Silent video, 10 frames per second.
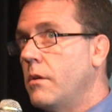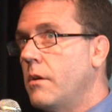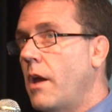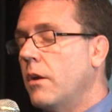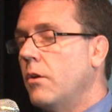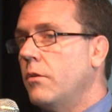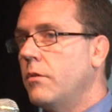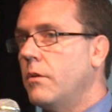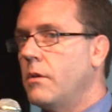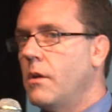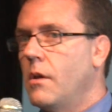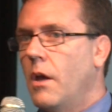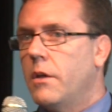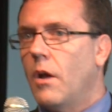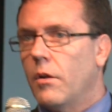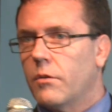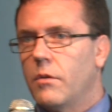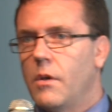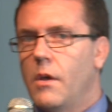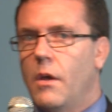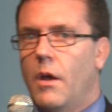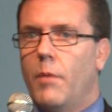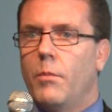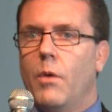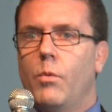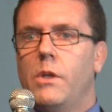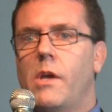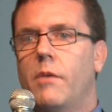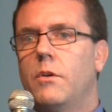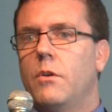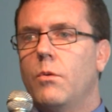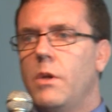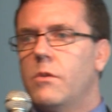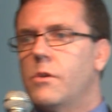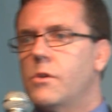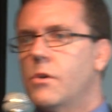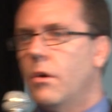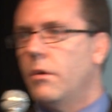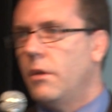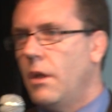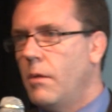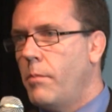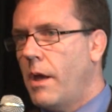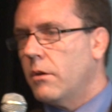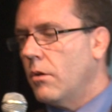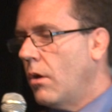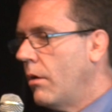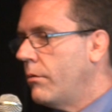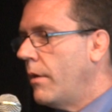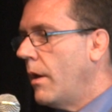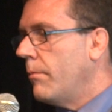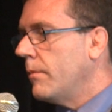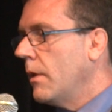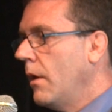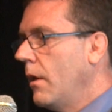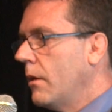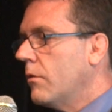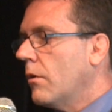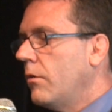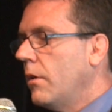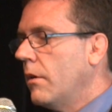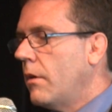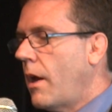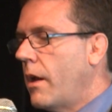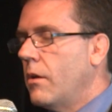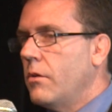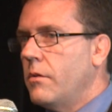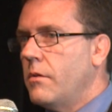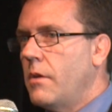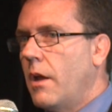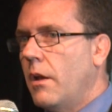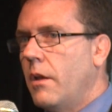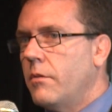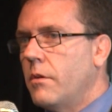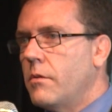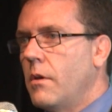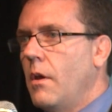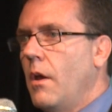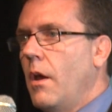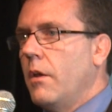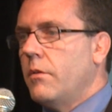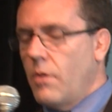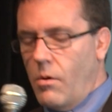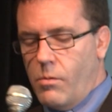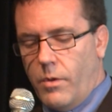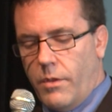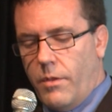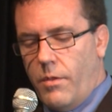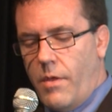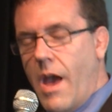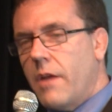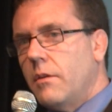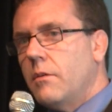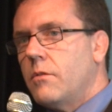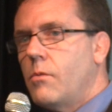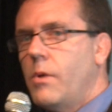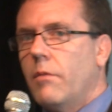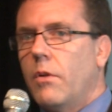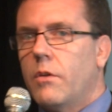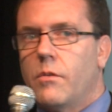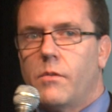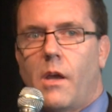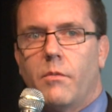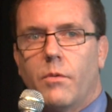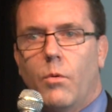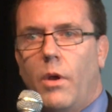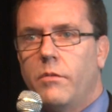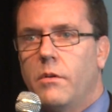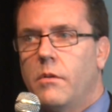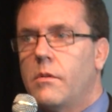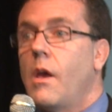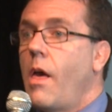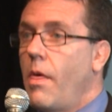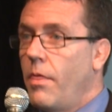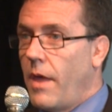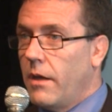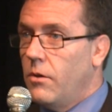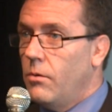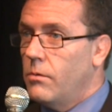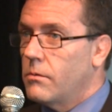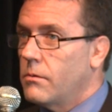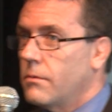diagnosis in adults, we do have to do research on the impact of disclosing the diagnosis in adolescents. So with that, and so we have lots of time for questions. Thank you.